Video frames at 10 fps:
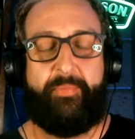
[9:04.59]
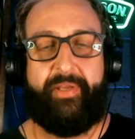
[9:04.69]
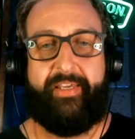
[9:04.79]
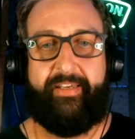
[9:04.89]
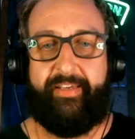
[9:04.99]

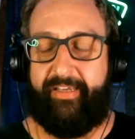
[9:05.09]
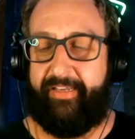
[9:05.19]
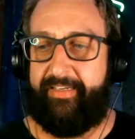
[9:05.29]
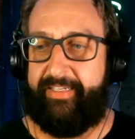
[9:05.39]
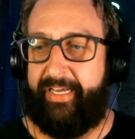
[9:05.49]
me,
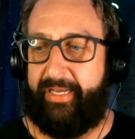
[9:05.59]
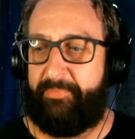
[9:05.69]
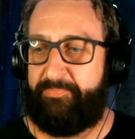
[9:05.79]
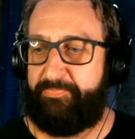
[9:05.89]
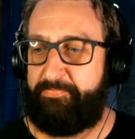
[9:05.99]
and um,
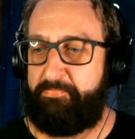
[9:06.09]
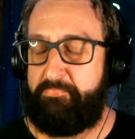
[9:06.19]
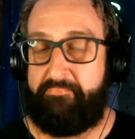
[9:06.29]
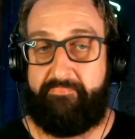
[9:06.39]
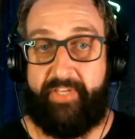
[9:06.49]

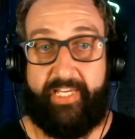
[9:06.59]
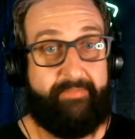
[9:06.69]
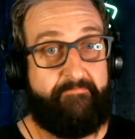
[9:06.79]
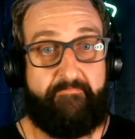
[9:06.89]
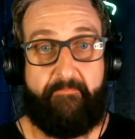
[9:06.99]

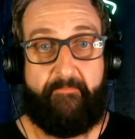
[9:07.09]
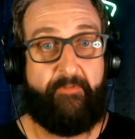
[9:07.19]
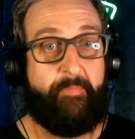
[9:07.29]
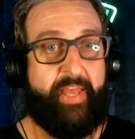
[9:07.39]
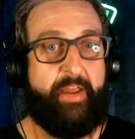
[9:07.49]

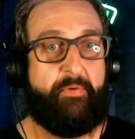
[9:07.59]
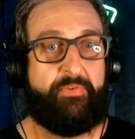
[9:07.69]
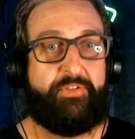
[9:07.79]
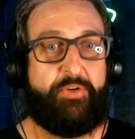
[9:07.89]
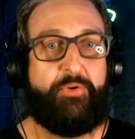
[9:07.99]
from there it was
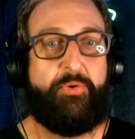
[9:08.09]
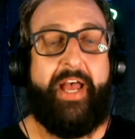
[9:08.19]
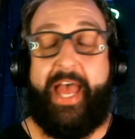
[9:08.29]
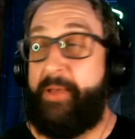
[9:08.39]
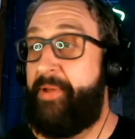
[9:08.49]
cool.
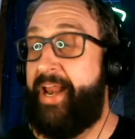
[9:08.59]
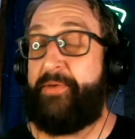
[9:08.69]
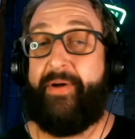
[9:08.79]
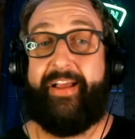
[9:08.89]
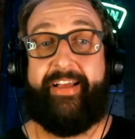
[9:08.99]
But
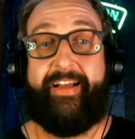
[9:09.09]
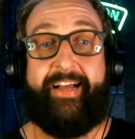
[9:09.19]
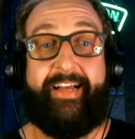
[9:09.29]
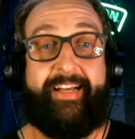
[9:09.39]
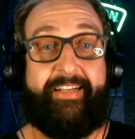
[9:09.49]
anyway,
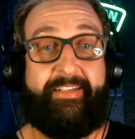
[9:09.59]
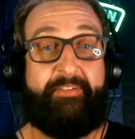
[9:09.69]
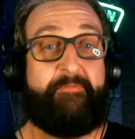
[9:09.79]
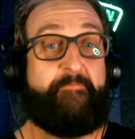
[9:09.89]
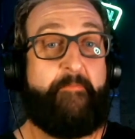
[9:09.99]
uh,
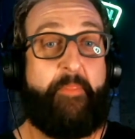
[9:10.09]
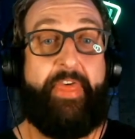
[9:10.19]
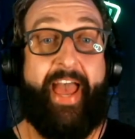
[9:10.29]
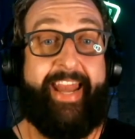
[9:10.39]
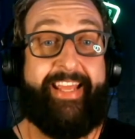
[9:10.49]

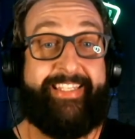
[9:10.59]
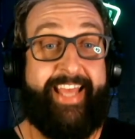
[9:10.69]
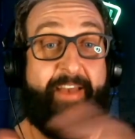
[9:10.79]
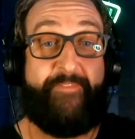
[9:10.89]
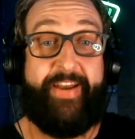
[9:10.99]
that is
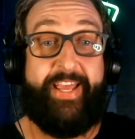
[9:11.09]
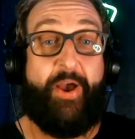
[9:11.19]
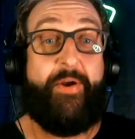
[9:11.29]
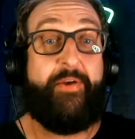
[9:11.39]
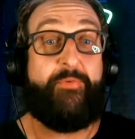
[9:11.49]
that
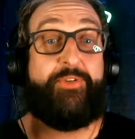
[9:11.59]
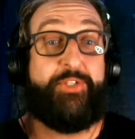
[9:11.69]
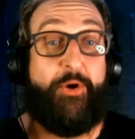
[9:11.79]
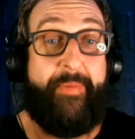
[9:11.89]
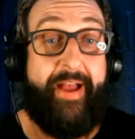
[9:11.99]
video. It was
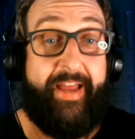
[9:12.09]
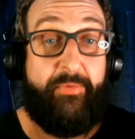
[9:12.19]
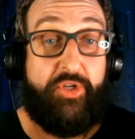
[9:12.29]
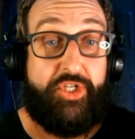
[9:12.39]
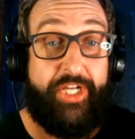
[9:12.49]
so bad, it
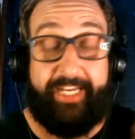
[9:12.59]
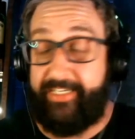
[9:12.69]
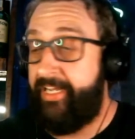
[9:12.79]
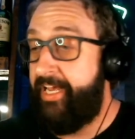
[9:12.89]
was shit.